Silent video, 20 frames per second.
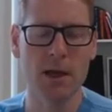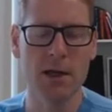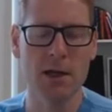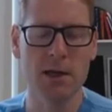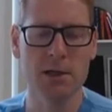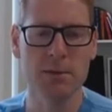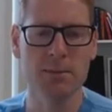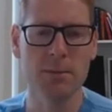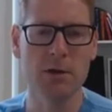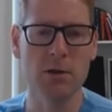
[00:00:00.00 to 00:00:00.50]

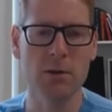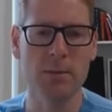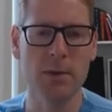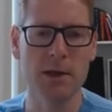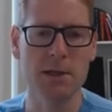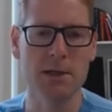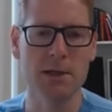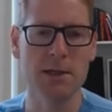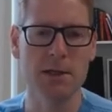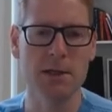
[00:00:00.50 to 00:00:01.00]
His bundle
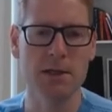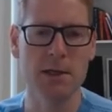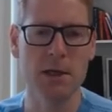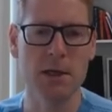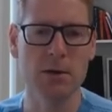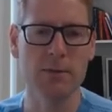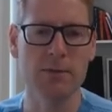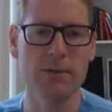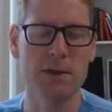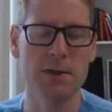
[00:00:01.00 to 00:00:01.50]
pacing
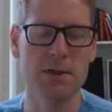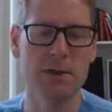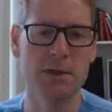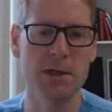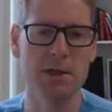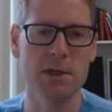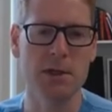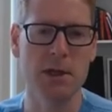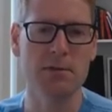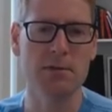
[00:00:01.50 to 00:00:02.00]
itself is
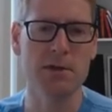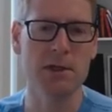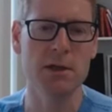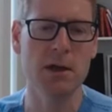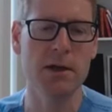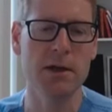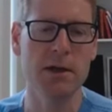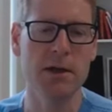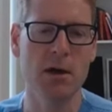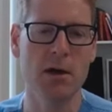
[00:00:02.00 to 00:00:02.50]
associated with
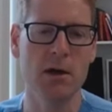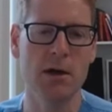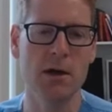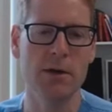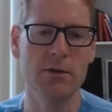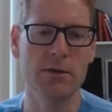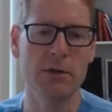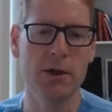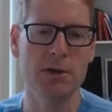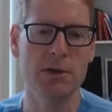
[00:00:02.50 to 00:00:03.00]
slightly
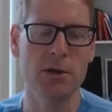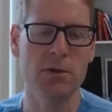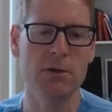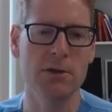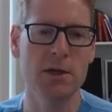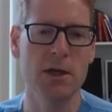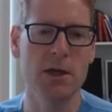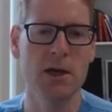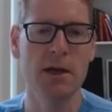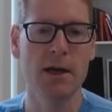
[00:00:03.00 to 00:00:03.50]
higher
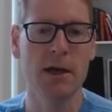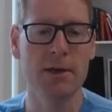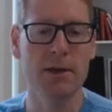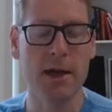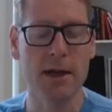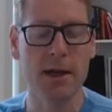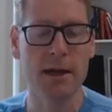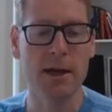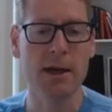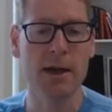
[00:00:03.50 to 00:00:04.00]
thresholds, and
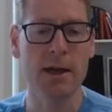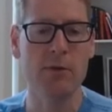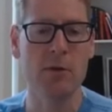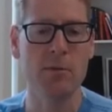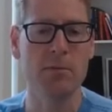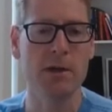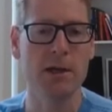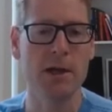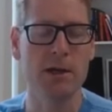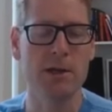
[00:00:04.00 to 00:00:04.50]
that can have
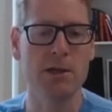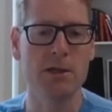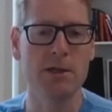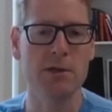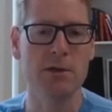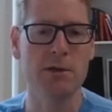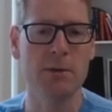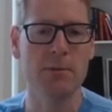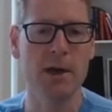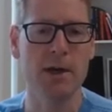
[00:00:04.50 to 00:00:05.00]

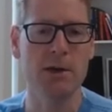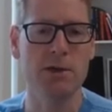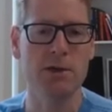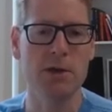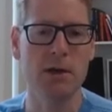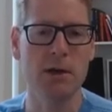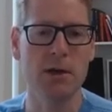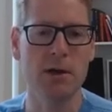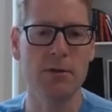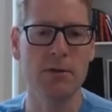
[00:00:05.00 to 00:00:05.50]
implications for the
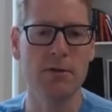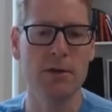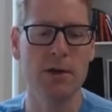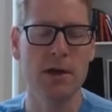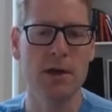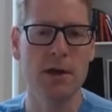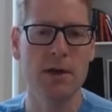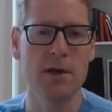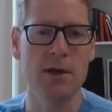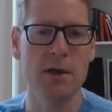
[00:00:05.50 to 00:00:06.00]
battery life.
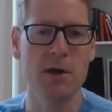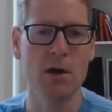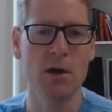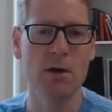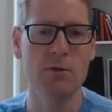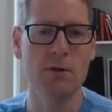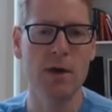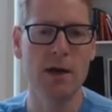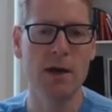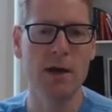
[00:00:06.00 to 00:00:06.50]
The
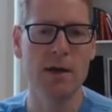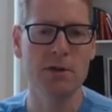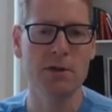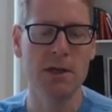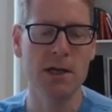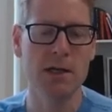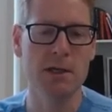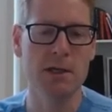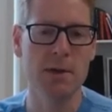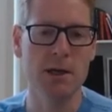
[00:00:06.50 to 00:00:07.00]
R waves
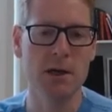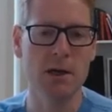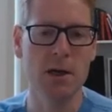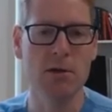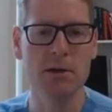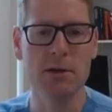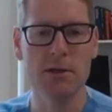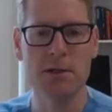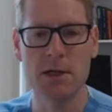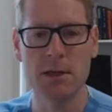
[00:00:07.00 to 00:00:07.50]
tend to be
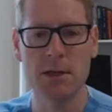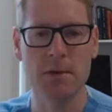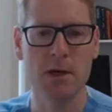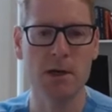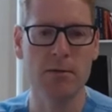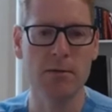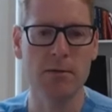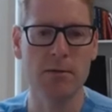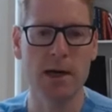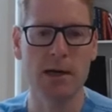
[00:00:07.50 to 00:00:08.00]
lower,
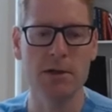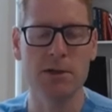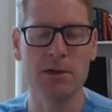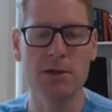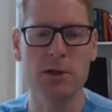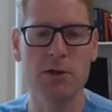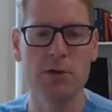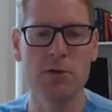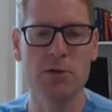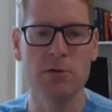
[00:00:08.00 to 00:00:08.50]
typically around
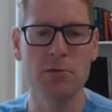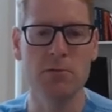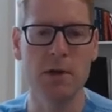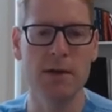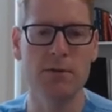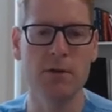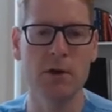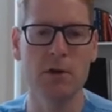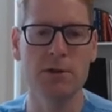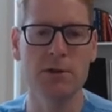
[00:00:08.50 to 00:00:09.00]
2
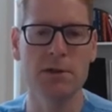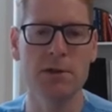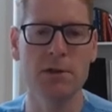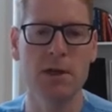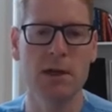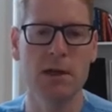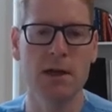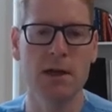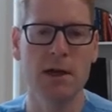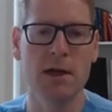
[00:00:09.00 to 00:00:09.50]
millivolts.
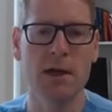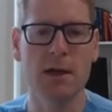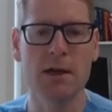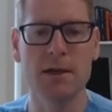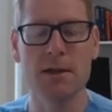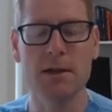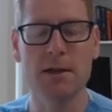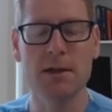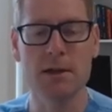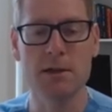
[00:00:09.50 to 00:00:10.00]

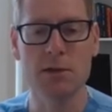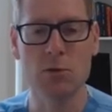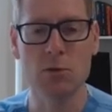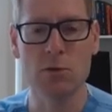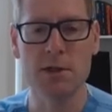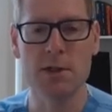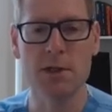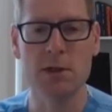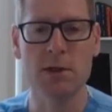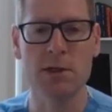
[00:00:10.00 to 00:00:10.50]
Uh, there's
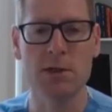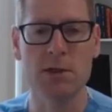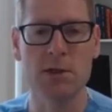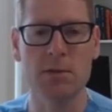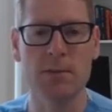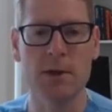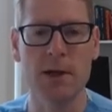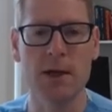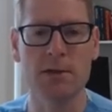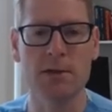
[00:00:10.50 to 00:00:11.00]
always the question
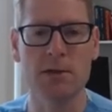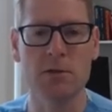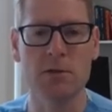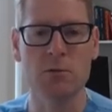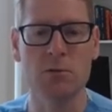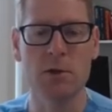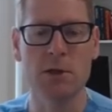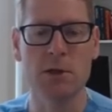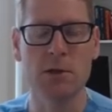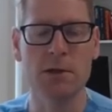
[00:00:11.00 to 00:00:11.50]
about
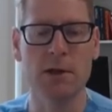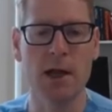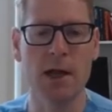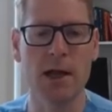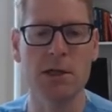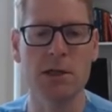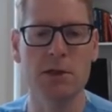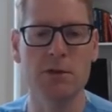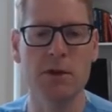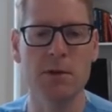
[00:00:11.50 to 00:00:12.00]
will the
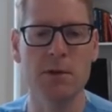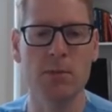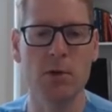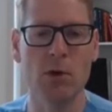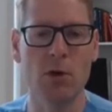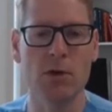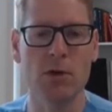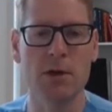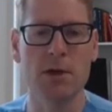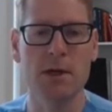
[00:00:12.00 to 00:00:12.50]
HV
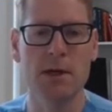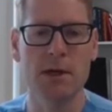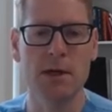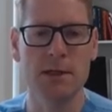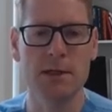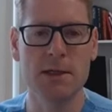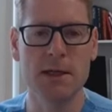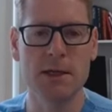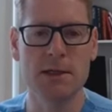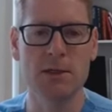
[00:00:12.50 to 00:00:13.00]
block
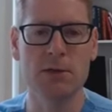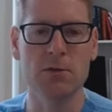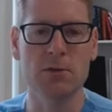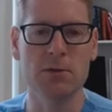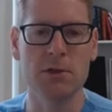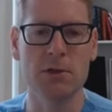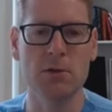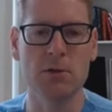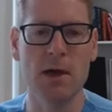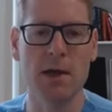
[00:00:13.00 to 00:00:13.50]
distal
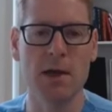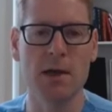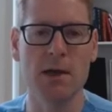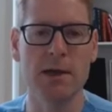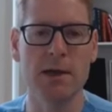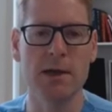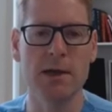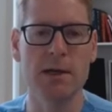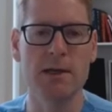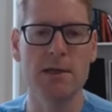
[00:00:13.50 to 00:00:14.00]
to where the
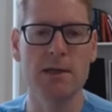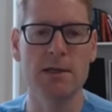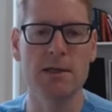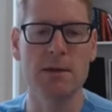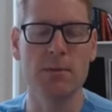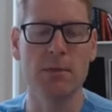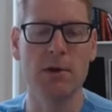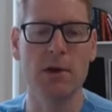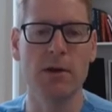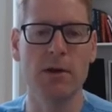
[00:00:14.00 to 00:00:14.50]
lead is
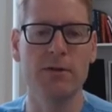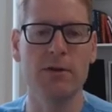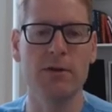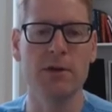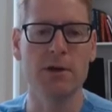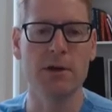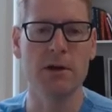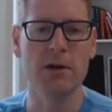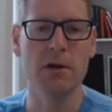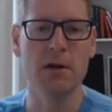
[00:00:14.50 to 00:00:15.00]
implanted
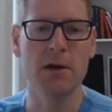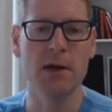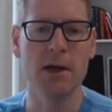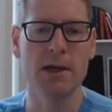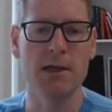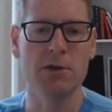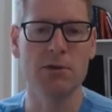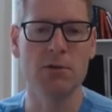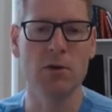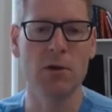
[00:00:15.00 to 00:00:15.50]
occur
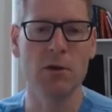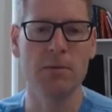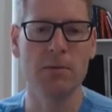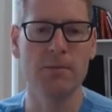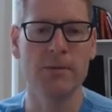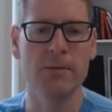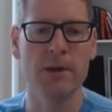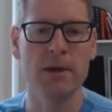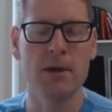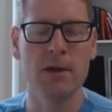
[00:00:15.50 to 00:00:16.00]
later on,
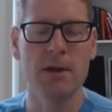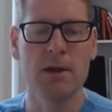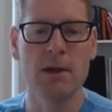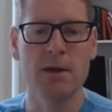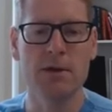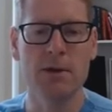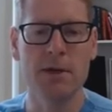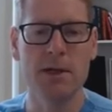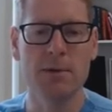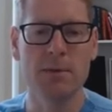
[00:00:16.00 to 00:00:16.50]

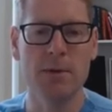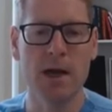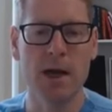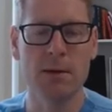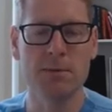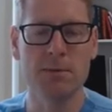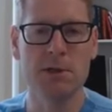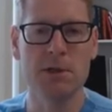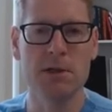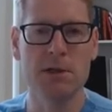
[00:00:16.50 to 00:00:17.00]
you need to be
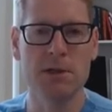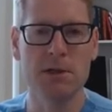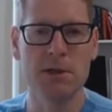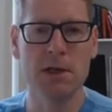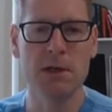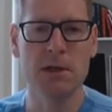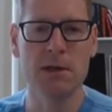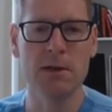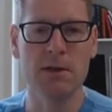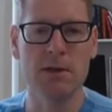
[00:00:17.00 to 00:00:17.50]
absolutely
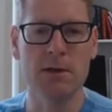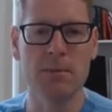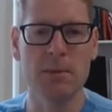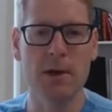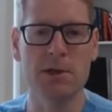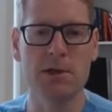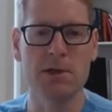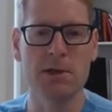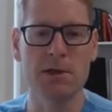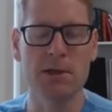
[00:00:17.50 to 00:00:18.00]
certain that the
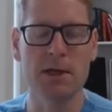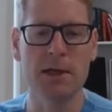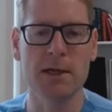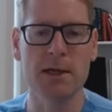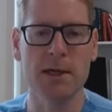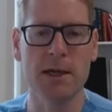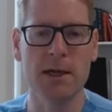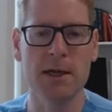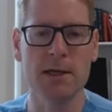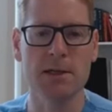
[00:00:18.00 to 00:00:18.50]
patient's
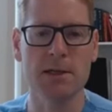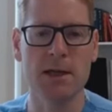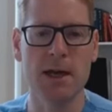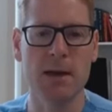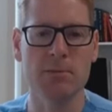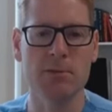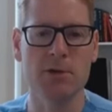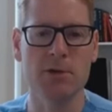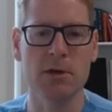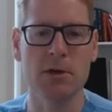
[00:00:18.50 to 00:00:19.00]
getting his
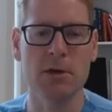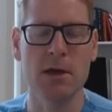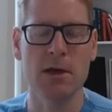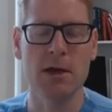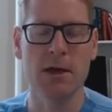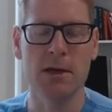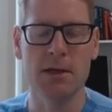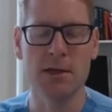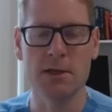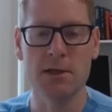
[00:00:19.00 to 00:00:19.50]
capture
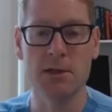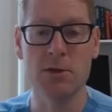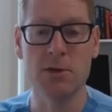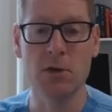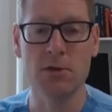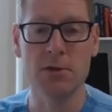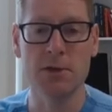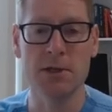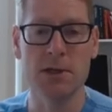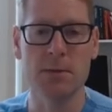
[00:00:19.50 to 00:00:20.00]
and it's
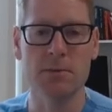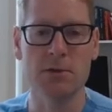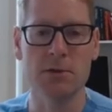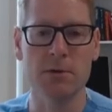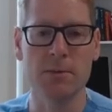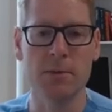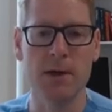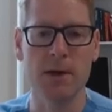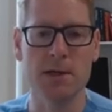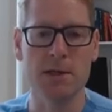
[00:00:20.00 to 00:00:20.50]
not
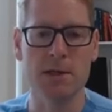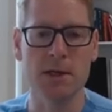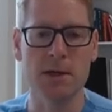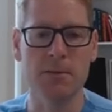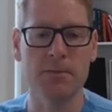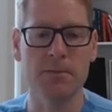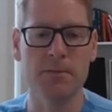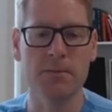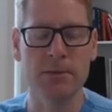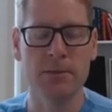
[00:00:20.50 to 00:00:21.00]
septal
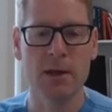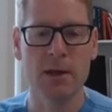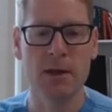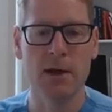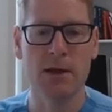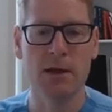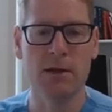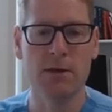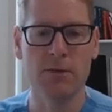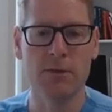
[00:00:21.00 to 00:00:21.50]
pacing.
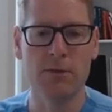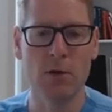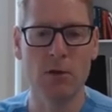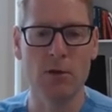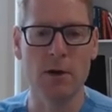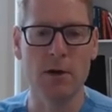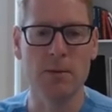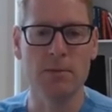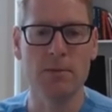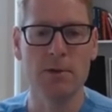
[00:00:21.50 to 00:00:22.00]
And at
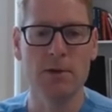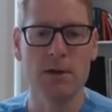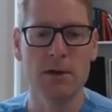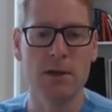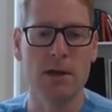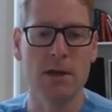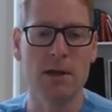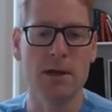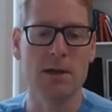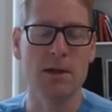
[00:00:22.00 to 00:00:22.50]
follow-up,
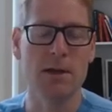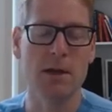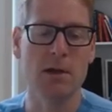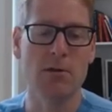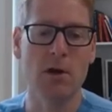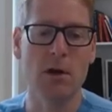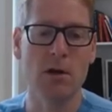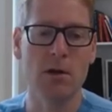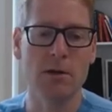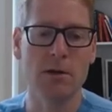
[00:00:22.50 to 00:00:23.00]

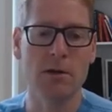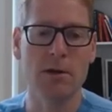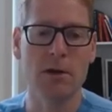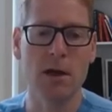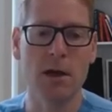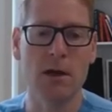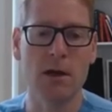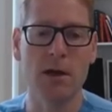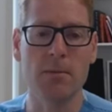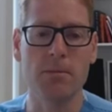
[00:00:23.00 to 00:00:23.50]
there are
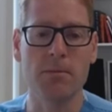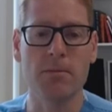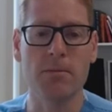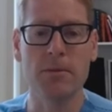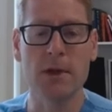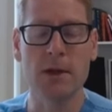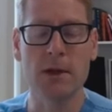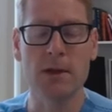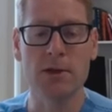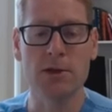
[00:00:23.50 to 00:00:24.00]
um,
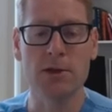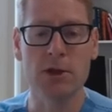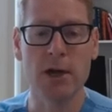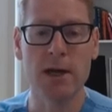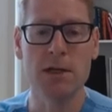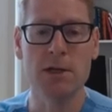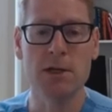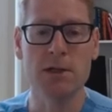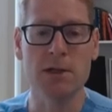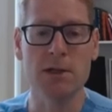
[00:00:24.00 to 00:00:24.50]

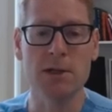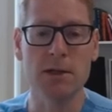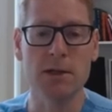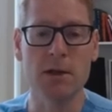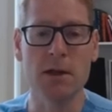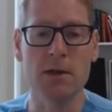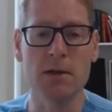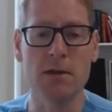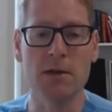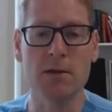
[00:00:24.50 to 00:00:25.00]
changes
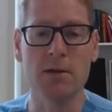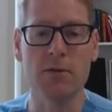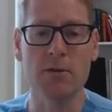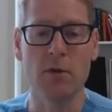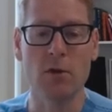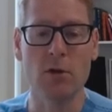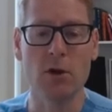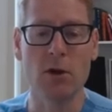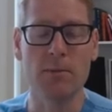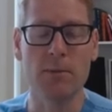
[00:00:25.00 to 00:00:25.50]
in, in the
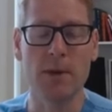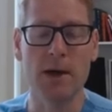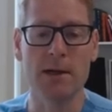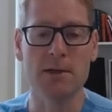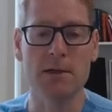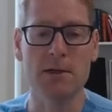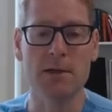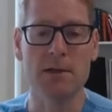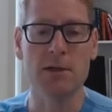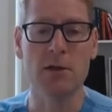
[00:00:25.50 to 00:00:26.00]
follow-up
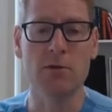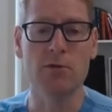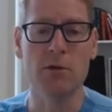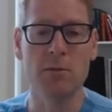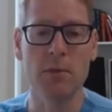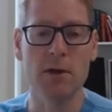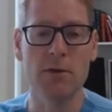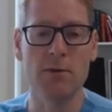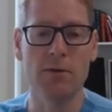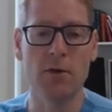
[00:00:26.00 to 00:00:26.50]
pattern. So
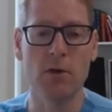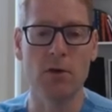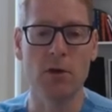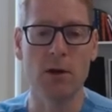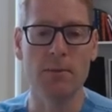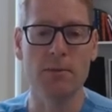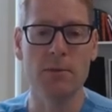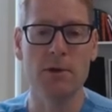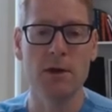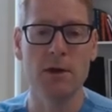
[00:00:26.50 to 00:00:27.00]
remote
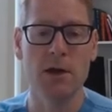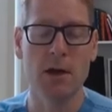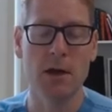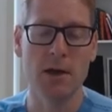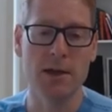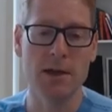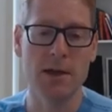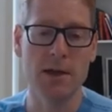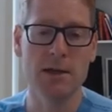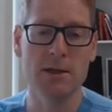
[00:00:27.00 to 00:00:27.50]
follow-up
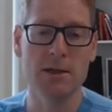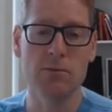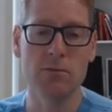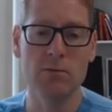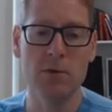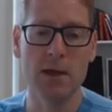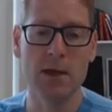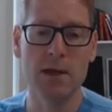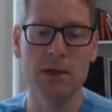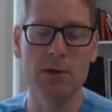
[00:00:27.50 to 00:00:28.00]
isn't
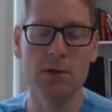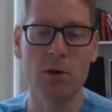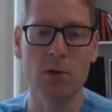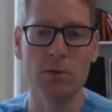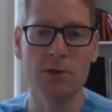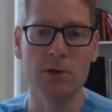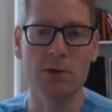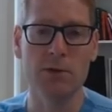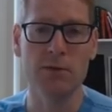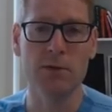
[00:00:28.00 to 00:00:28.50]
really an
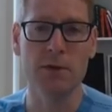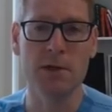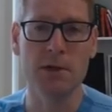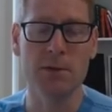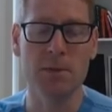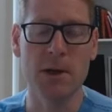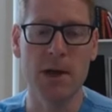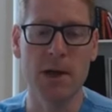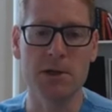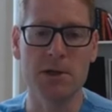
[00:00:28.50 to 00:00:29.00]
option for
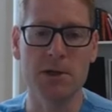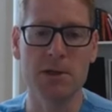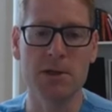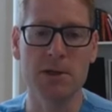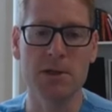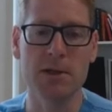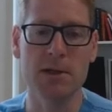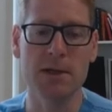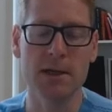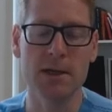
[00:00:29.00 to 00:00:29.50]
these
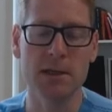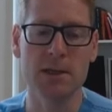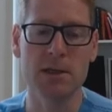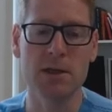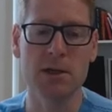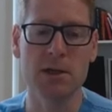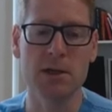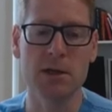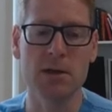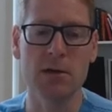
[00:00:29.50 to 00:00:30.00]
patients, and that's
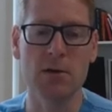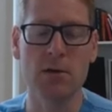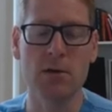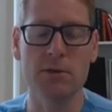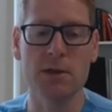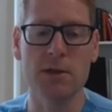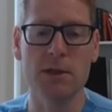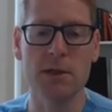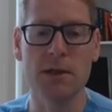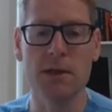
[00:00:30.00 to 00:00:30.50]
uh,
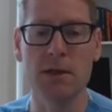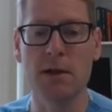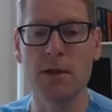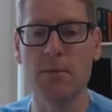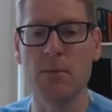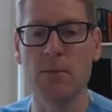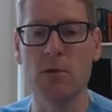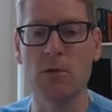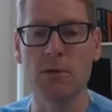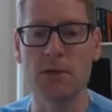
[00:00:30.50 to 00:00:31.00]
obviously an
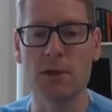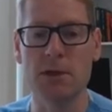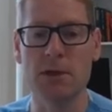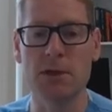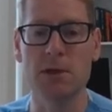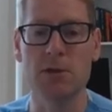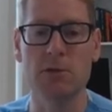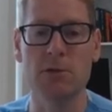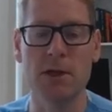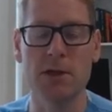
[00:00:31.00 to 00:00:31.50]
important
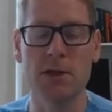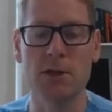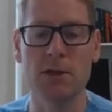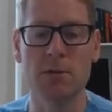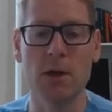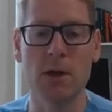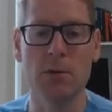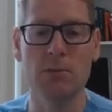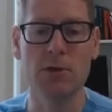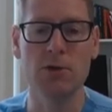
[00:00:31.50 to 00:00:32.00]
consideration
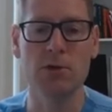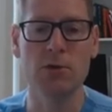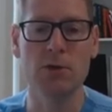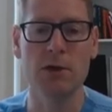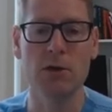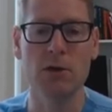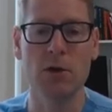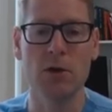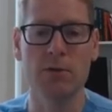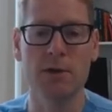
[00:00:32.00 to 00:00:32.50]
at the moment
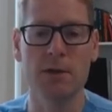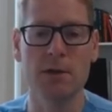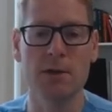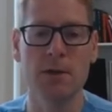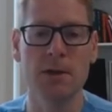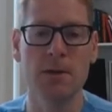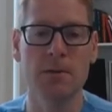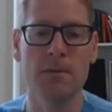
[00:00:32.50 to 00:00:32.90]
during COVID.